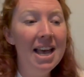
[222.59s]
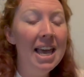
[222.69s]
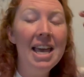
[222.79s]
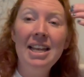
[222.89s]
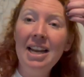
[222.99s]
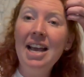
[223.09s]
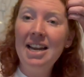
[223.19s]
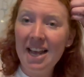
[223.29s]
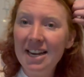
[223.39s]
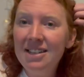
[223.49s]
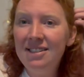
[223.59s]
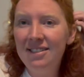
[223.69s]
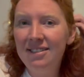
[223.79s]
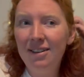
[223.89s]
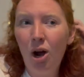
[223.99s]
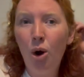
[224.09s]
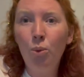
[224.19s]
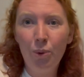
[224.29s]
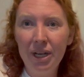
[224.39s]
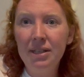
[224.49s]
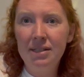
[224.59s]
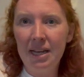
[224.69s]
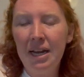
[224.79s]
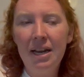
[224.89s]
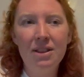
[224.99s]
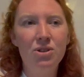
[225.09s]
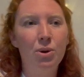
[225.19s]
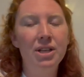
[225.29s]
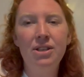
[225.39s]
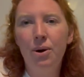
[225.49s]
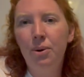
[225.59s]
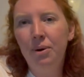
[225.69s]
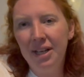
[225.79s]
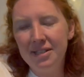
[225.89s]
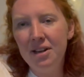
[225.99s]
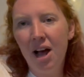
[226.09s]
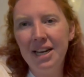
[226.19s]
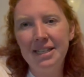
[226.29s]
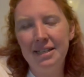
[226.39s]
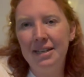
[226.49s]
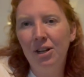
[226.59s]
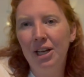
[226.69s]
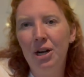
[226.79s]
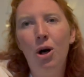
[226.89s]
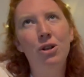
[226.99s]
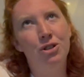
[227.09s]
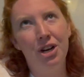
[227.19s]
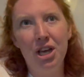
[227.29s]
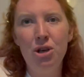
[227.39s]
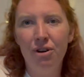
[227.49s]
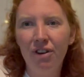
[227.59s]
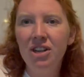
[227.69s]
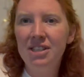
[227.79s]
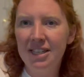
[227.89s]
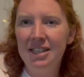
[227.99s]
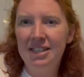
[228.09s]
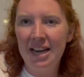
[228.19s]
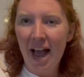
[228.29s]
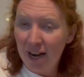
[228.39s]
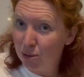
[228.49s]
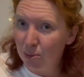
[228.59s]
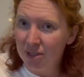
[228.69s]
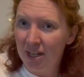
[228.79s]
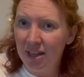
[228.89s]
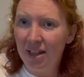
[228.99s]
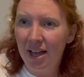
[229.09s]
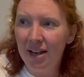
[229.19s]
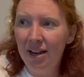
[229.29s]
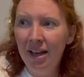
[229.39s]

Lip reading: it is a real scene in the story. So it's not necessarily an alternate universe. This is an actual scene that